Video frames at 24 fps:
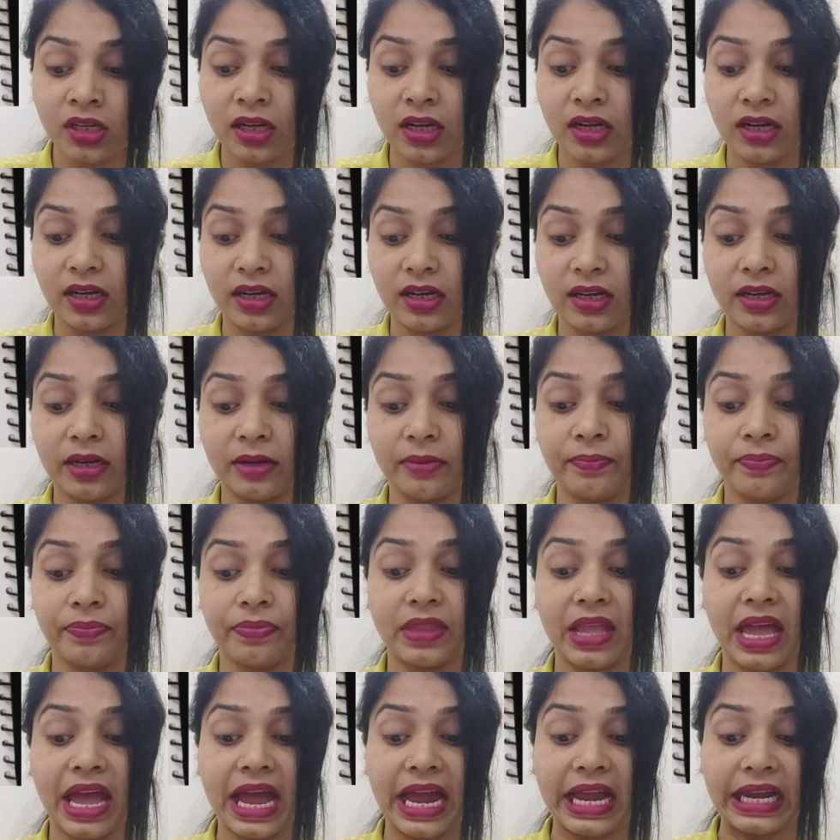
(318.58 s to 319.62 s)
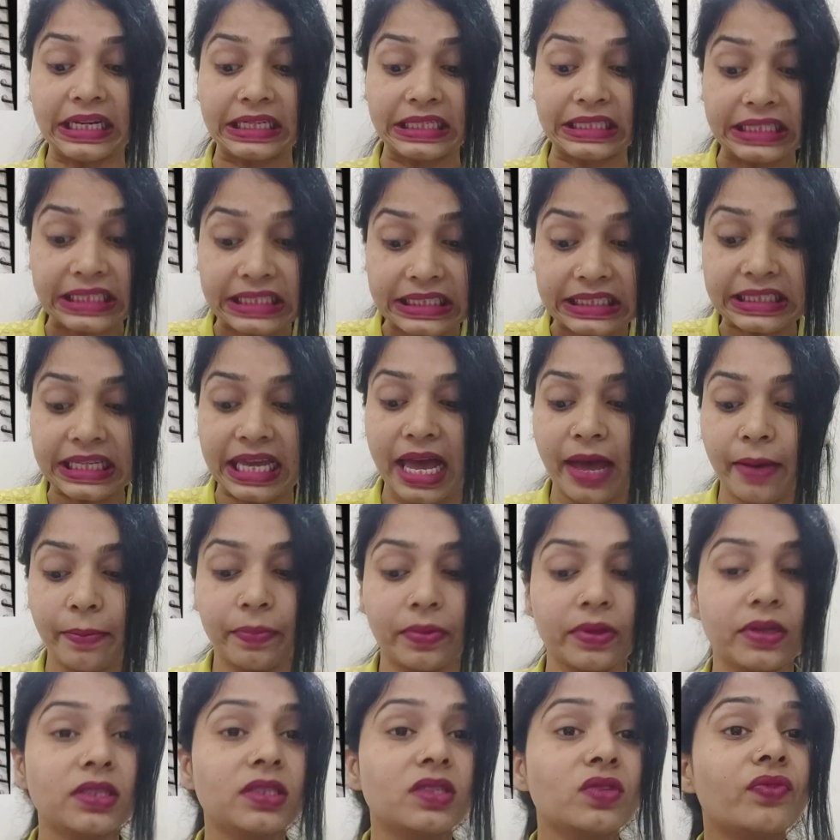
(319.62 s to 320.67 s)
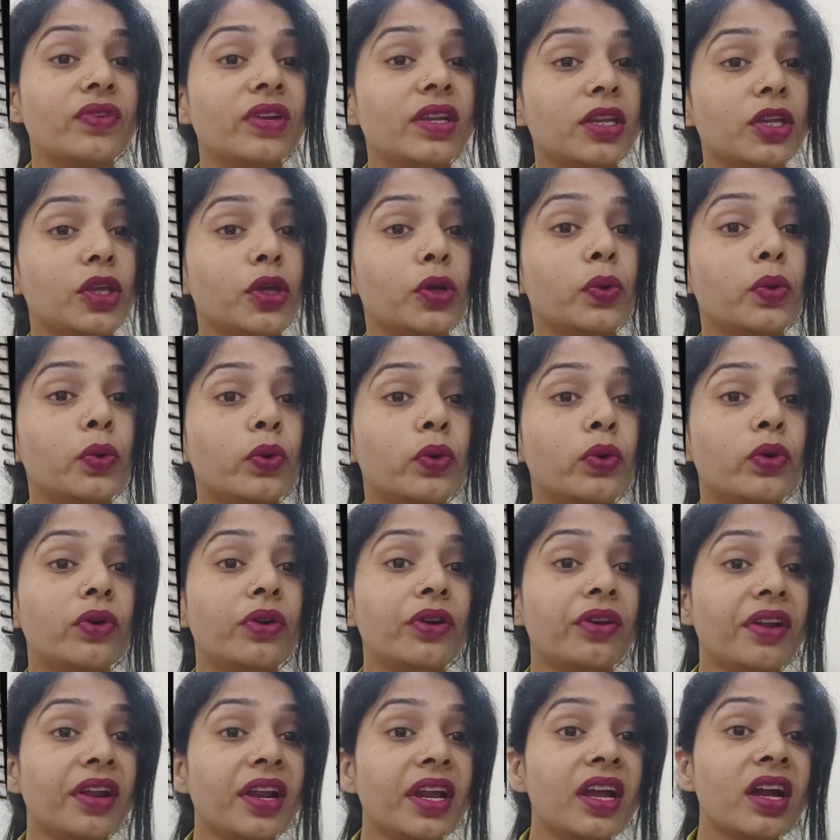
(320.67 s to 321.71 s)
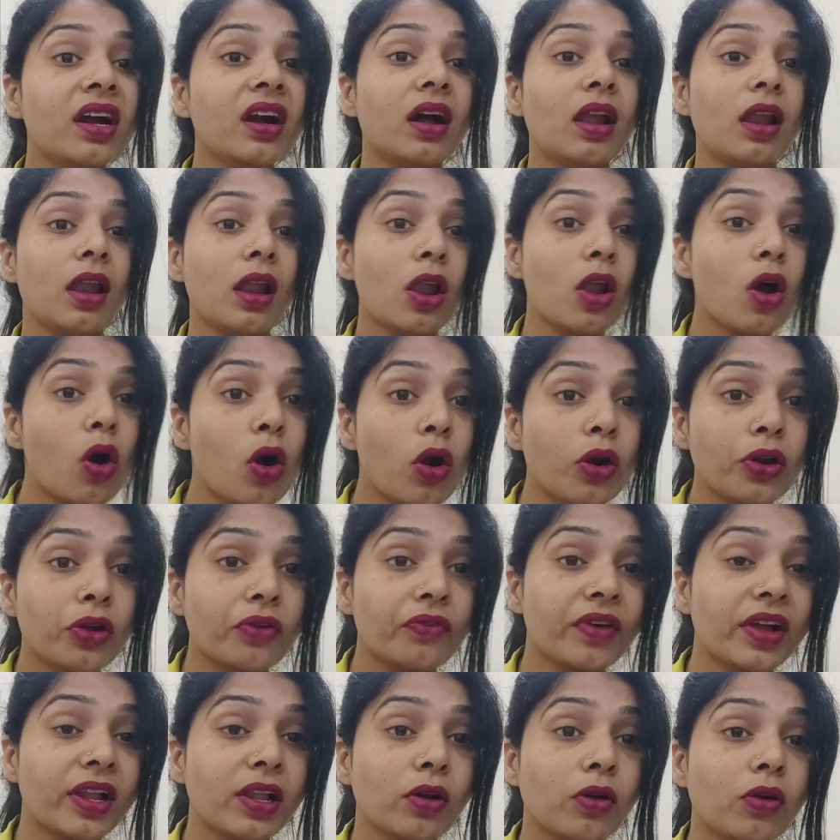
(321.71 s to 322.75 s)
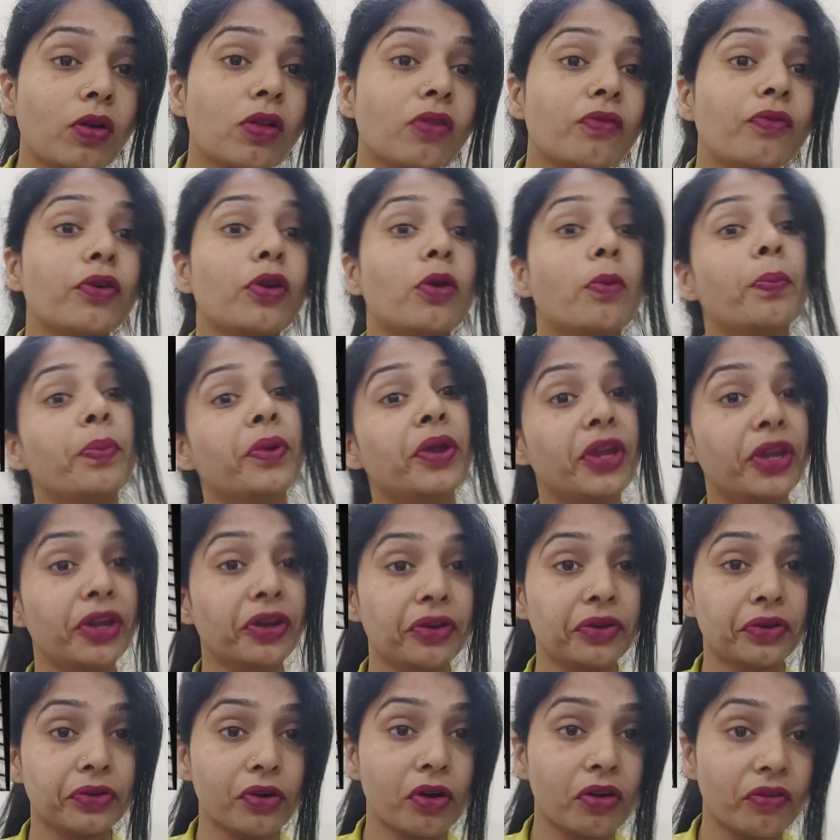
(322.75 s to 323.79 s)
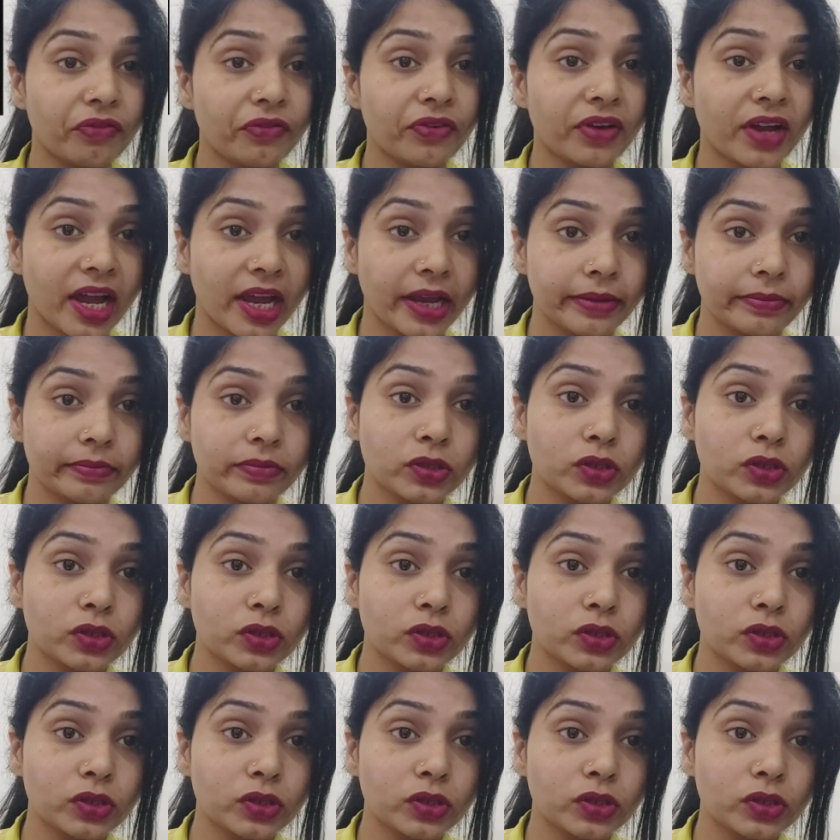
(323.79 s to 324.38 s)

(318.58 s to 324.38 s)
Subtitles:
and this happens when you drink a lot of alcohol for a period of time.